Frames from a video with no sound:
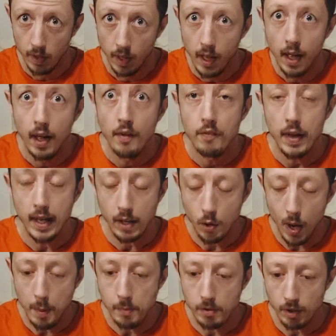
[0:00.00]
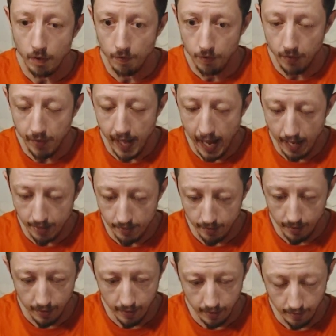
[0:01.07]
thank you, Amazon, for that
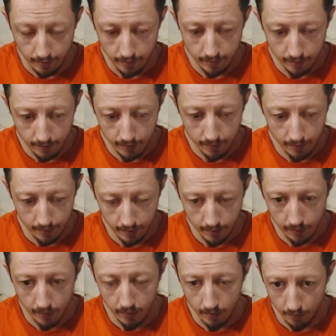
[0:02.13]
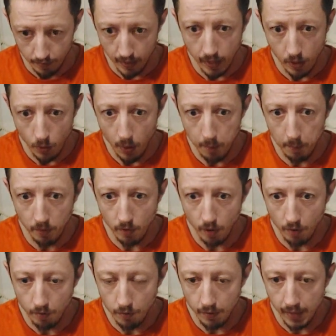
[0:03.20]
at least. Thank you,
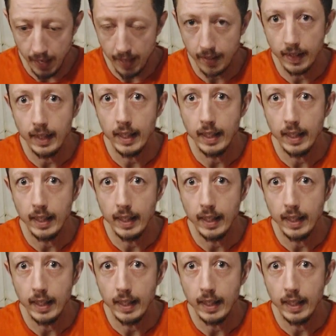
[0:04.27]
Amazon, for that at